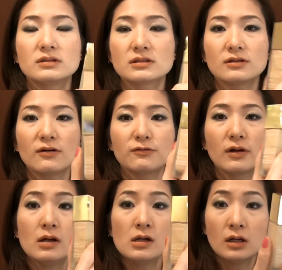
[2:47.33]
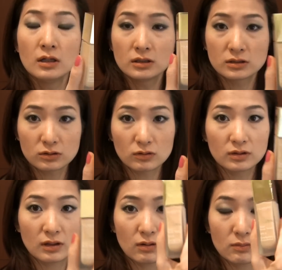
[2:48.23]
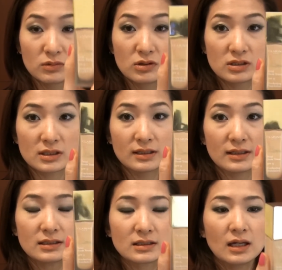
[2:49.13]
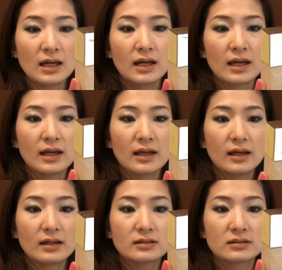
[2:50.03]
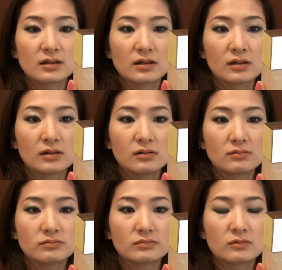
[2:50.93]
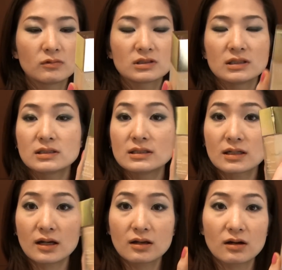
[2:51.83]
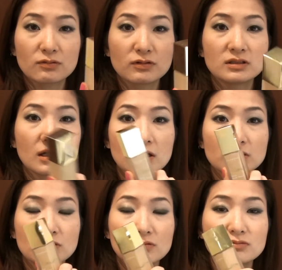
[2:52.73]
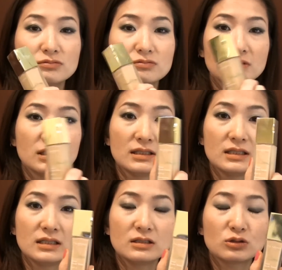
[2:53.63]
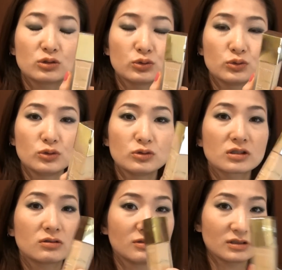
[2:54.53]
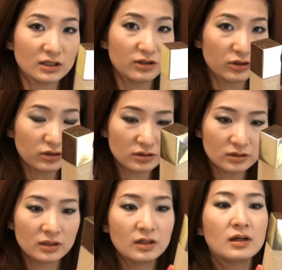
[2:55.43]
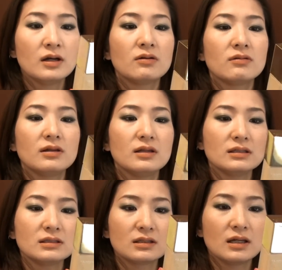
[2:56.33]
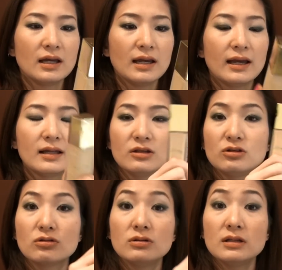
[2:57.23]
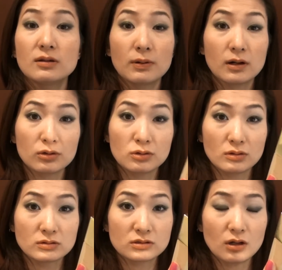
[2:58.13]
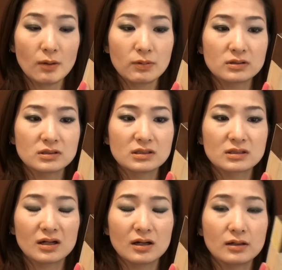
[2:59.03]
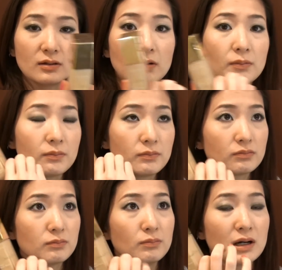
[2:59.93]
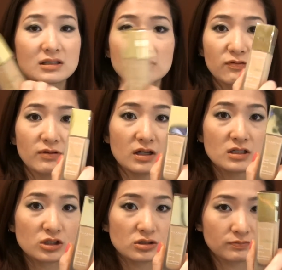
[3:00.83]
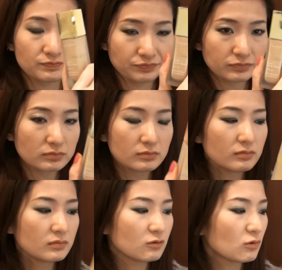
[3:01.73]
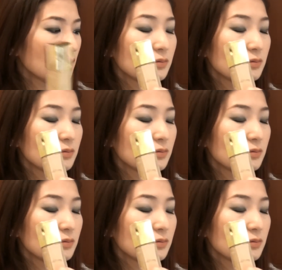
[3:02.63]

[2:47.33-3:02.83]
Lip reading: stuff, so now I'm using this. And well, since it's high coverage, I don't really need to use concealer with this. And you don't need a powder on top because it's kind of matte finish. Well,